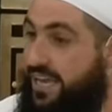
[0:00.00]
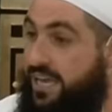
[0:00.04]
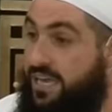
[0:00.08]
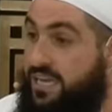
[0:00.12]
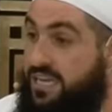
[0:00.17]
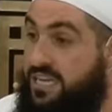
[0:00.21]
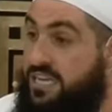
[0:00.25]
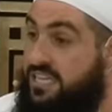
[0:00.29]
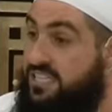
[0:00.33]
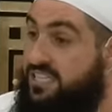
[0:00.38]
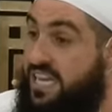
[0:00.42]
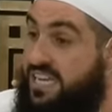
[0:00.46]

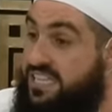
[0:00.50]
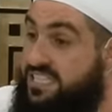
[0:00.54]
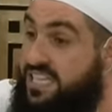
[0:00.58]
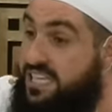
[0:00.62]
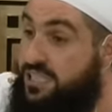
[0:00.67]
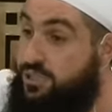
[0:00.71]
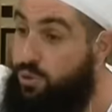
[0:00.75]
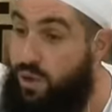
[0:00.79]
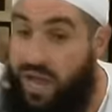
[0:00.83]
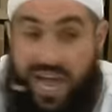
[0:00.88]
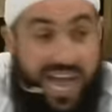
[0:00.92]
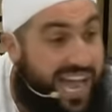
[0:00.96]
So he
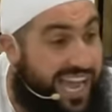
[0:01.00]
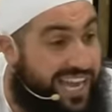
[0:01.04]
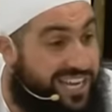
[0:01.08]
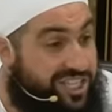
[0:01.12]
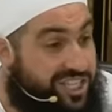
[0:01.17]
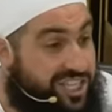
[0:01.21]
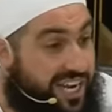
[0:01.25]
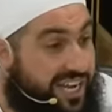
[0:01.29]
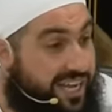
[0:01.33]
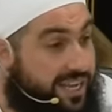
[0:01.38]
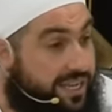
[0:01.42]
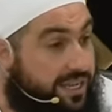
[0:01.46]
says to
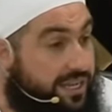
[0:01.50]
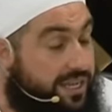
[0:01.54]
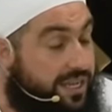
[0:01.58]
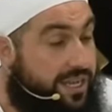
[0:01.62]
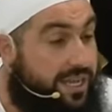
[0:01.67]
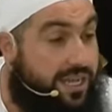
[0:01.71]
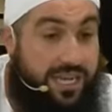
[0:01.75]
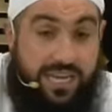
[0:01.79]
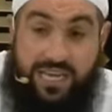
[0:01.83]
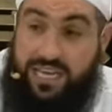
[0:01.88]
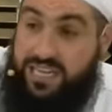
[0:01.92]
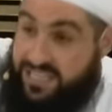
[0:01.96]
Aisha,
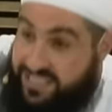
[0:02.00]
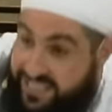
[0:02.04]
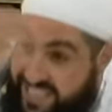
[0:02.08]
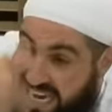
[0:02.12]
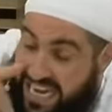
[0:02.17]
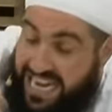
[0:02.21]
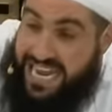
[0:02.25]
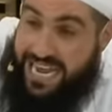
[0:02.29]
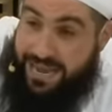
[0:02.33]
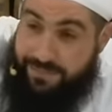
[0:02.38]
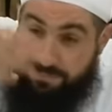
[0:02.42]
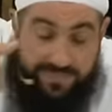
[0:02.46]

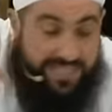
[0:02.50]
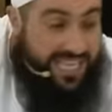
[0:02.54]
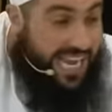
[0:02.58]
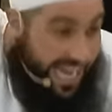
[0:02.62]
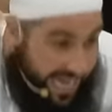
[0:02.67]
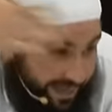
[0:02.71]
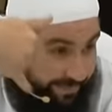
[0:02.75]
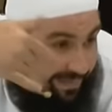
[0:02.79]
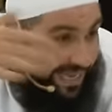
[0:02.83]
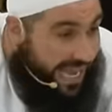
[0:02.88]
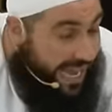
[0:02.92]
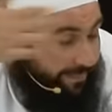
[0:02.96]
Tell him, tell
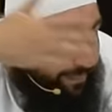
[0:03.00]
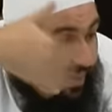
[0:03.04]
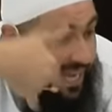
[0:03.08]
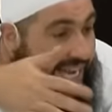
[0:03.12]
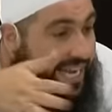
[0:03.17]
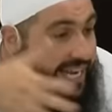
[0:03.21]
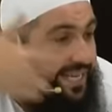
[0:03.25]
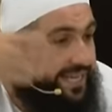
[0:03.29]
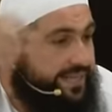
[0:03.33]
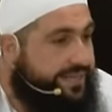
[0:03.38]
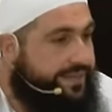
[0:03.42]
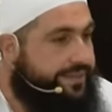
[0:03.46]
him, come
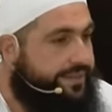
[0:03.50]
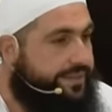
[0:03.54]
in.